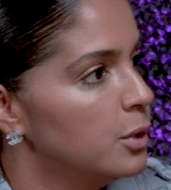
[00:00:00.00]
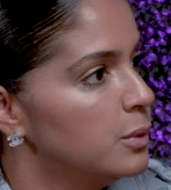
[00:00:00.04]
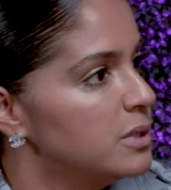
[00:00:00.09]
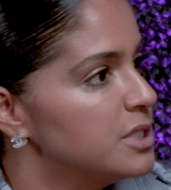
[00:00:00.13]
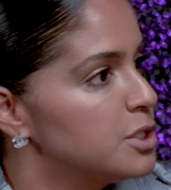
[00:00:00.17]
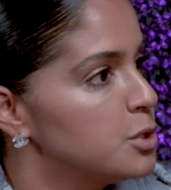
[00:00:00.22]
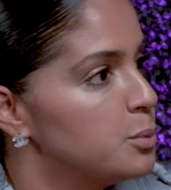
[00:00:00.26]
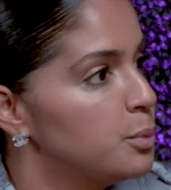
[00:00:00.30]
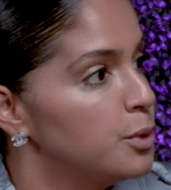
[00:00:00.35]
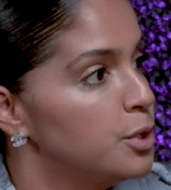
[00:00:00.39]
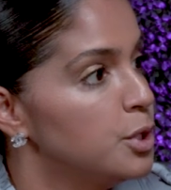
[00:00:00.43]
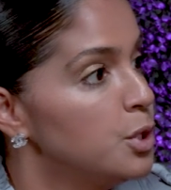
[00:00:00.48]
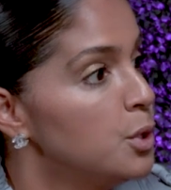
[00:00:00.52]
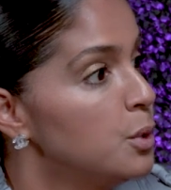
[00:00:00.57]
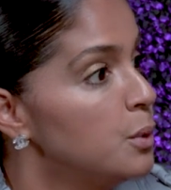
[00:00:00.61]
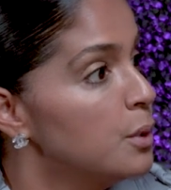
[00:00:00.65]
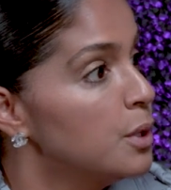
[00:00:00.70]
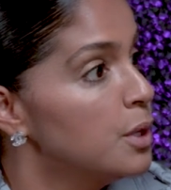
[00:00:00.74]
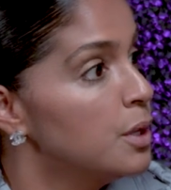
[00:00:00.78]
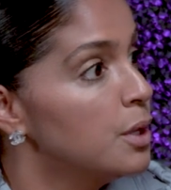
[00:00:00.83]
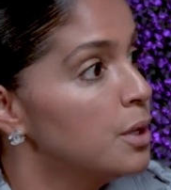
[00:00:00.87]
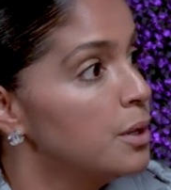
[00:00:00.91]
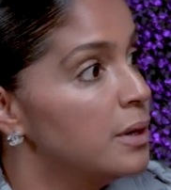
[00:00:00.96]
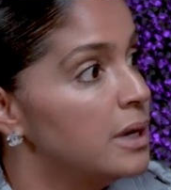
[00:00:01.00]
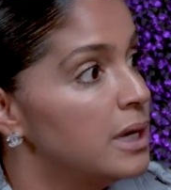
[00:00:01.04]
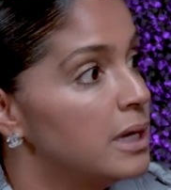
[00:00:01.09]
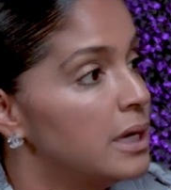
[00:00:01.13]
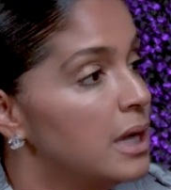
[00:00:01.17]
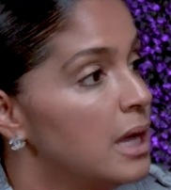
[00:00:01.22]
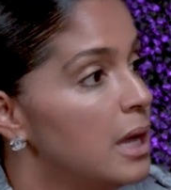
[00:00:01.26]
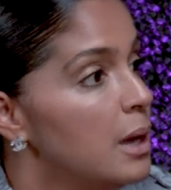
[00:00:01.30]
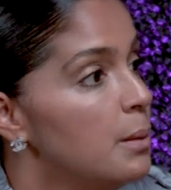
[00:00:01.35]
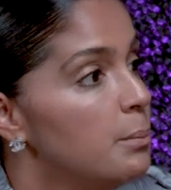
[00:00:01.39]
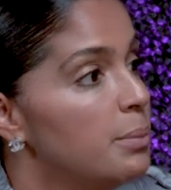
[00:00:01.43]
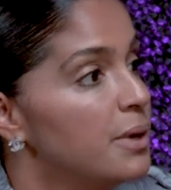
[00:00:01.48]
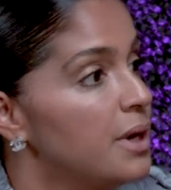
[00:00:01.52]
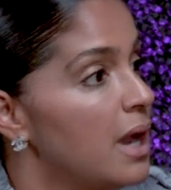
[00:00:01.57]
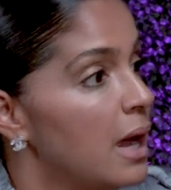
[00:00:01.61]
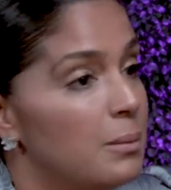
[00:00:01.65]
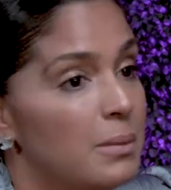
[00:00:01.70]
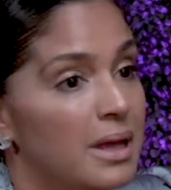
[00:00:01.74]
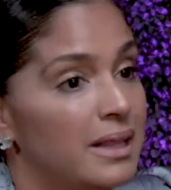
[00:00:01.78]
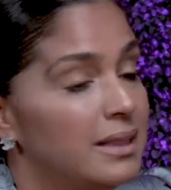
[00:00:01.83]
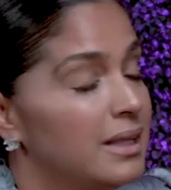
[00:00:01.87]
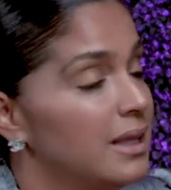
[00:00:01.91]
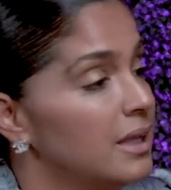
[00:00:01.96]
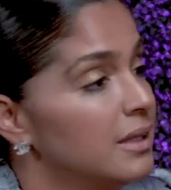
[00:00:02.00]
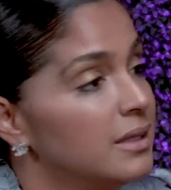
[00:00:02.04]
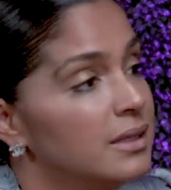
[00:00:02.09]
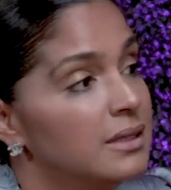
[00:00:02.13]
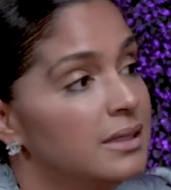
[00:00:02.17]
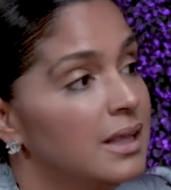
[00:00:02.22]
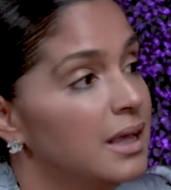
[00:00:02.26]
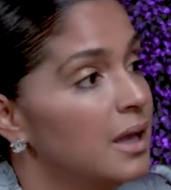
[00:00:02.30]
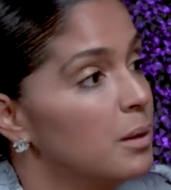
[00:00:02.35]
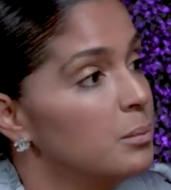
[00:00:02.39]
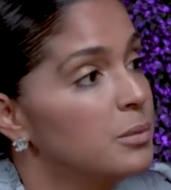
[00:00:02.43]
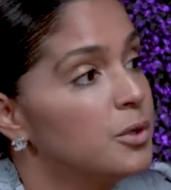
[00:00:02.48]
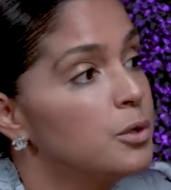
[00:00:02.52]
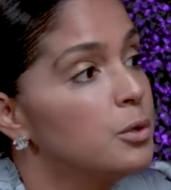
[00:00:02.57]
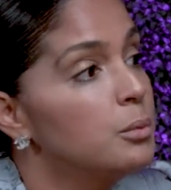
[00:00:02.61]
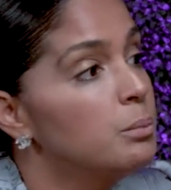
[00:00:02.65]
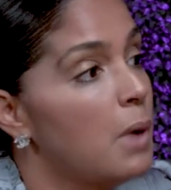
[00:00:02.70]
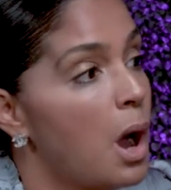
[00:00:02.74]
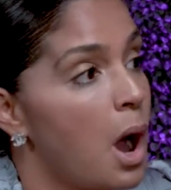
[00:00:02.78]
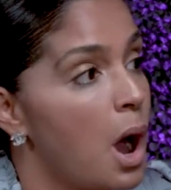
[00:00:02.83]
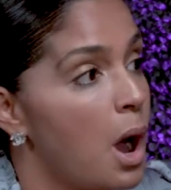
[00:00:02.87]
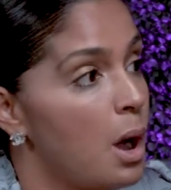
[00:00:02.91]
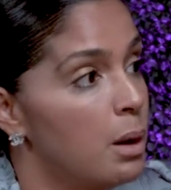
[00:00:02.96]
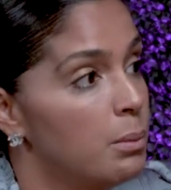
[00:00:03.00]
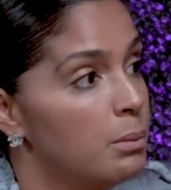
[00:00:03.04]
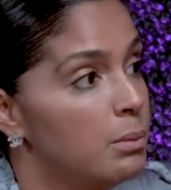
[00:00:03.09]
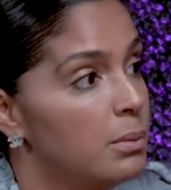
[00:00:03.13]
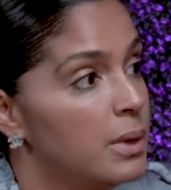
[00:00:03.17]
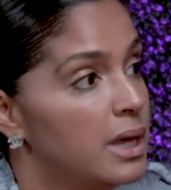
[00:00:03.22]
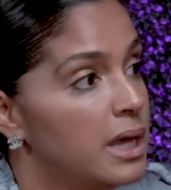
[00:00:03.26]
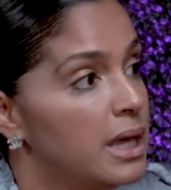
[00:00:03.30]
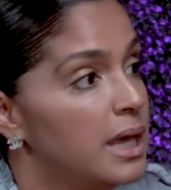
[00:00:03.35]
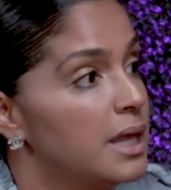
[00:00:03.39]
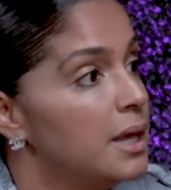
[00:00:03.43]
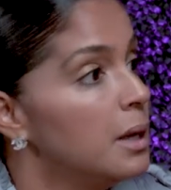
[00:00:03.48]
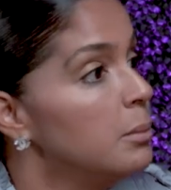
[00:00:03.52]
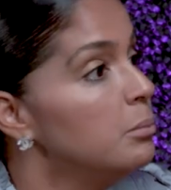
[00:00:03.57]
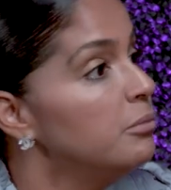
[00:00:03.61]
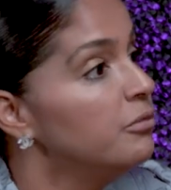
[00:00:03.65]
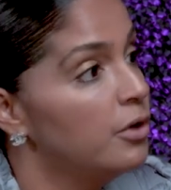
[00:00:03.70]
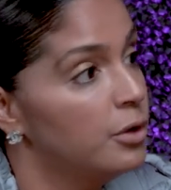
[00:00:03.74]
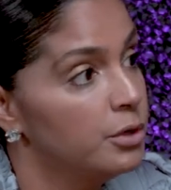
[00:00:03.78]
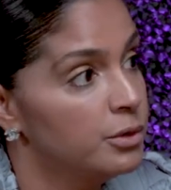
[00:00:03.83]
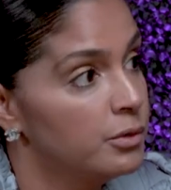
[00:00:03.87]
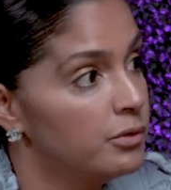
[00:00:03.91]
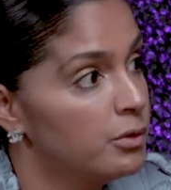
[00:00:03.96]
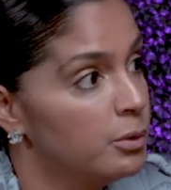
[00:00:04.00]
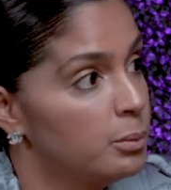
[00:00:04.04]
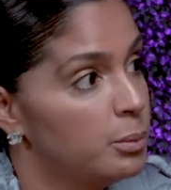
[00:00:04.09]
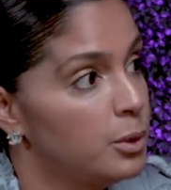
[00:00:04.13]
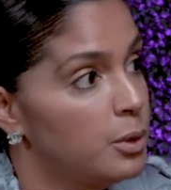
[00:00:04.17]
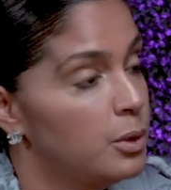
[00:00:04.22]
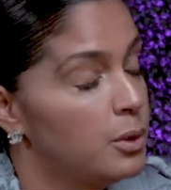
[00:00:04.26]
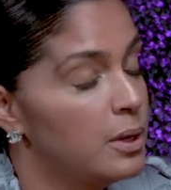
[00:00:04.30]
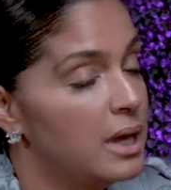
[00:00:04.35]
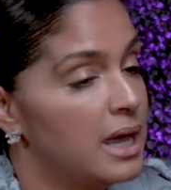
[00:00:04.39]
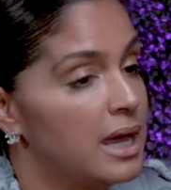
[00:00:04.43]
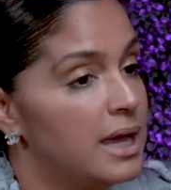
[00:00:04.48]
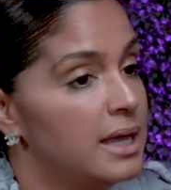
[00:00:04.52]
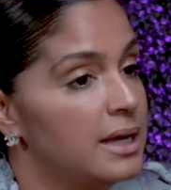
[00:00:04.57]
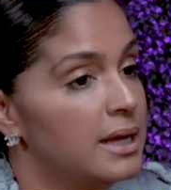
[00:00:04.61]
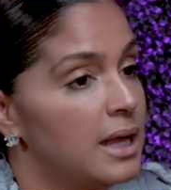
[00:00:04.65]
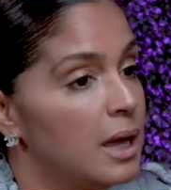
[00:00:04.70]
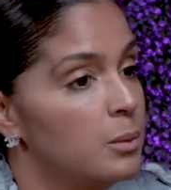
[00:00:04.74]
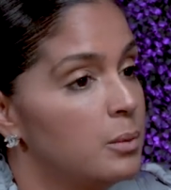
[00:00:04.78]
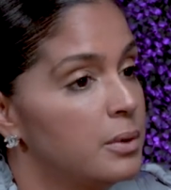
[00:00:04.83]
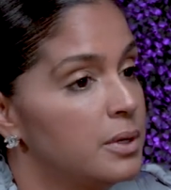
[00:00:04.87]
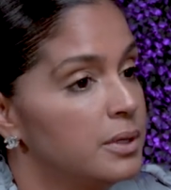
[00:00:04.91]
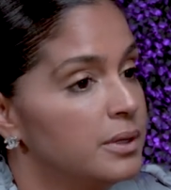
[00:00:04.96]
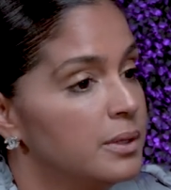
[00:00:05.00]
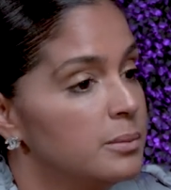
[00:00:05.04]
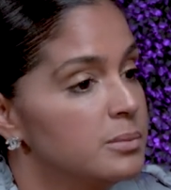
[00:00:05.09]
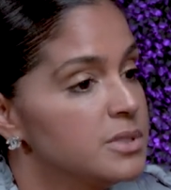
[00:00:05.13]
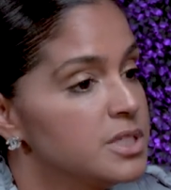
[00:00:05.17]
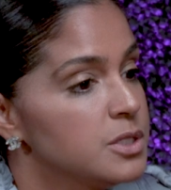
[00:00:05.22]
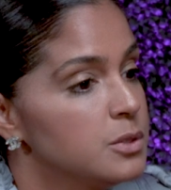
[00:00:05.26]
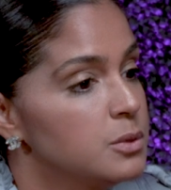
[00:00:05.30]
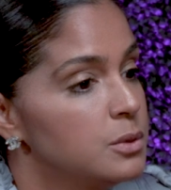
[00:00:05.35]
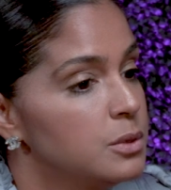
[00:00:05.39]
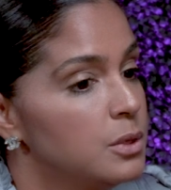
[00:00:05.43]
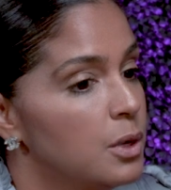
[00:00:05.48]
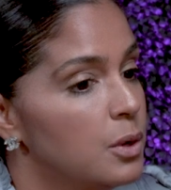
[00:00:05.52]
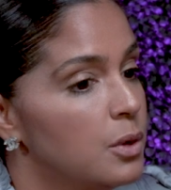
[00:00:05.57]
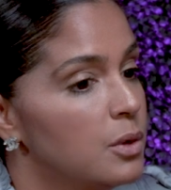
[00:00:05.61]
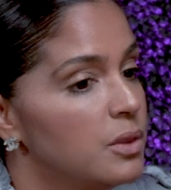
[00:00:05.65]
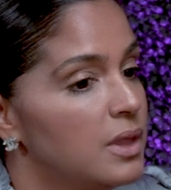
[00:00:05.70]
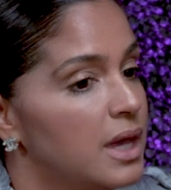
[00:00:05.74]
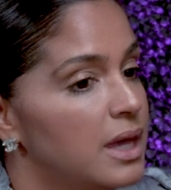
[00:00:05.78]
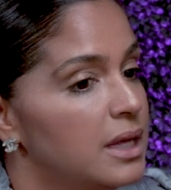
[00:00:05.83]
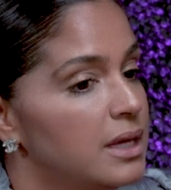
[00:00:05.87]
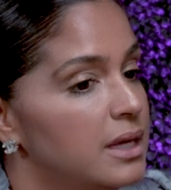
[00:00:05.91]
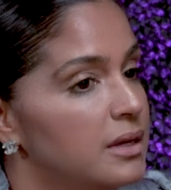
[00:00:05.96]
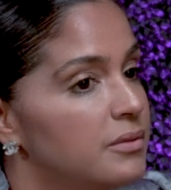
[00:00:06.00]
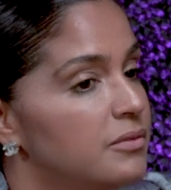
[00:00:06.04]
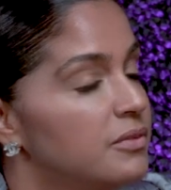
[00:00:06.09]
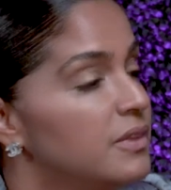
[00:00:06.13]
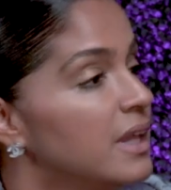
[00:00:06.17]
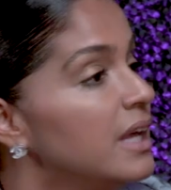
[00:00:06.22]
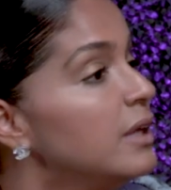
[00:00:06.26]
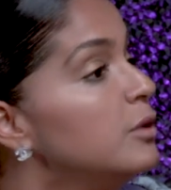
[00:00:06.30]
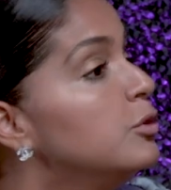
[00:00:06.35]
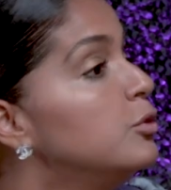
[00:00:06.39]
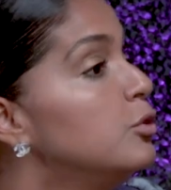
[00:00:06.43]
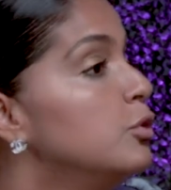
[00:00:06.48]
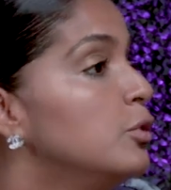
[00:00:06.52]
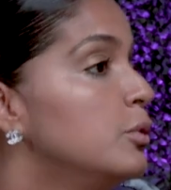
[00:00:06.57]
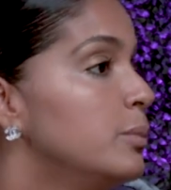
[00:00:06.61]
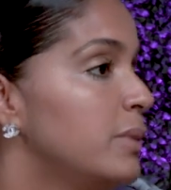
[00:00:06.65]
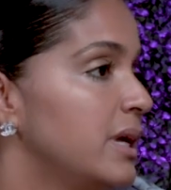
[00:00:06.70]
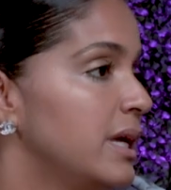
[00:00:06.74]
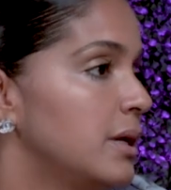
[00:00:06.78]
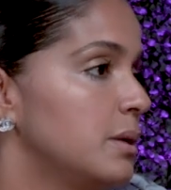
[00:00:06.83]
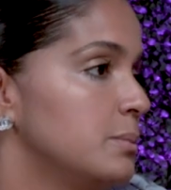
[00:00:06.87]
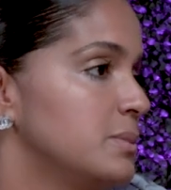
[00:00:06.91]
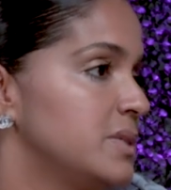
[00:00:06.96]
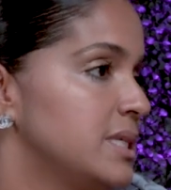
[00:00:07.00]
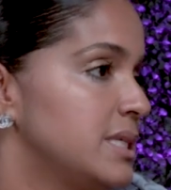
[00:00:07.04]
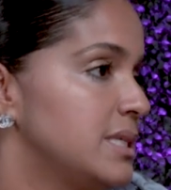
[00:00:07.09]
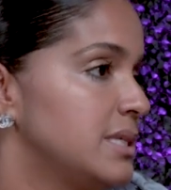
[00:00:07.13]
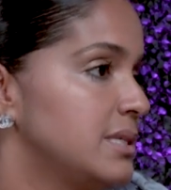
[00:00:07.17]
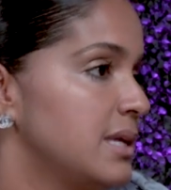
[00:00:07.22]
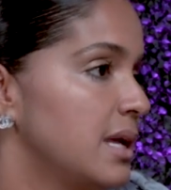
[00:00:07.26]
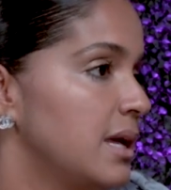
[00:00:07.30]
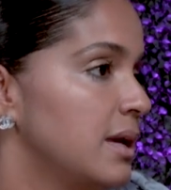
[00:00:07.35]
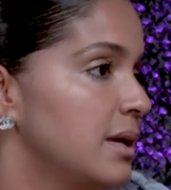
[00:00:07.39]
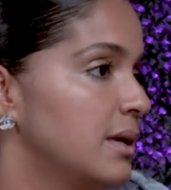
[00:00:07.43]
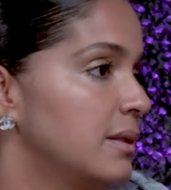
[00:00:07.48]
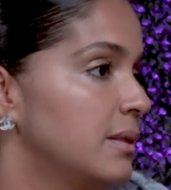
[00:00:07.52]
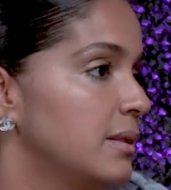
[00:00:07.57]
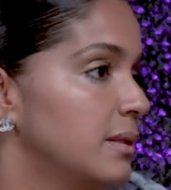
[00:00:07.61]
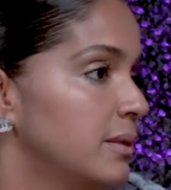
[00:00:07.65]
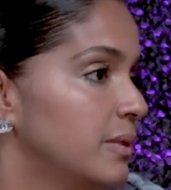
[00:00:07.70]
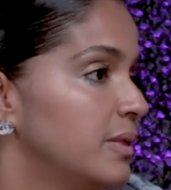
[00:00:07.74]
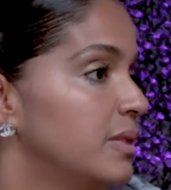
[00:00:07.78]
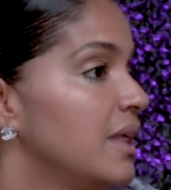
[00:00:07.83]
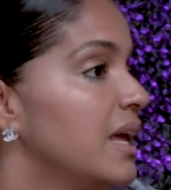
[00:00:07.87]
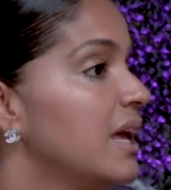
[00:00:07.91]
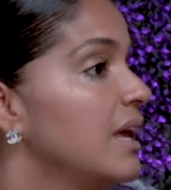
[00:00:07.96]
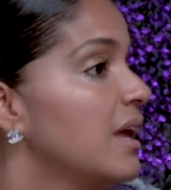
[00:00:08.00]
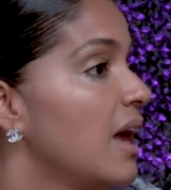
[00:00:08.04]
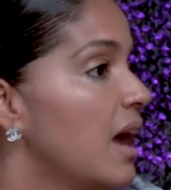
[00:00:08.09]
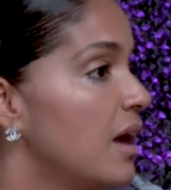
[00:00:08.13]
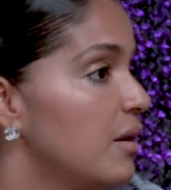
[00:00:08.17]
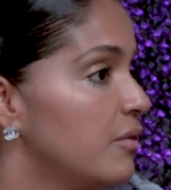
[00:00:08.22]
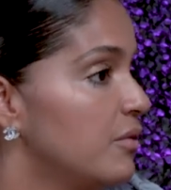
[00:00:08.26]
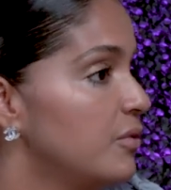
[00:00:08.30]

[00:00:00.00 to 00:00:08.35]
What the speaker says: know, entrepreneur, and but at the end of the day, I'm their mom and I'm vulnerable, and I want them to know that if they do make a mistake, they